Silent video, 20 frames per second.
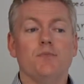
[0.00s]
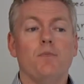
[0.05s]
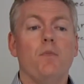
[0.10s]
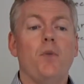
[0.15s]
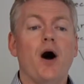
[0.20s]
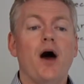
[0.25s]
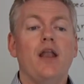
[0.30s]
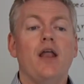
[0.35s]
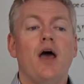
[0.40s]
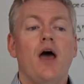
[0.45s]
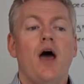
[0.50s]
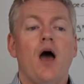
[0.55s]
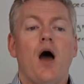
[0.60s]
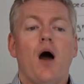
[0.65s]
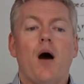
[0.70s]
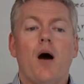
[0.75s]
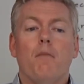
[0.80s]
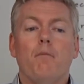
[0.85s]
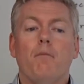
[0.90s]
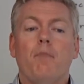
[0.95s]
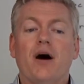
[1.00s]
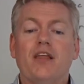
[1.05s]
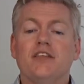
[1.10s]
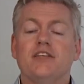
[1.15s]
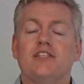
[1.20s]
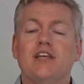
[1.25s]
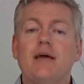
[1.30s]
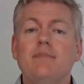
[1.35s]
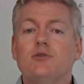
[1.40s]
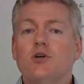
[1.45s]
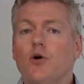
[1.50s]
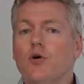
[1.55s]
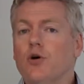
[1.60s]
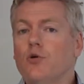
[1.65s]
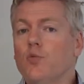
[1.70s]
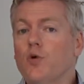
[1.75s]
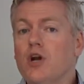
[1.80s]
But by the same token,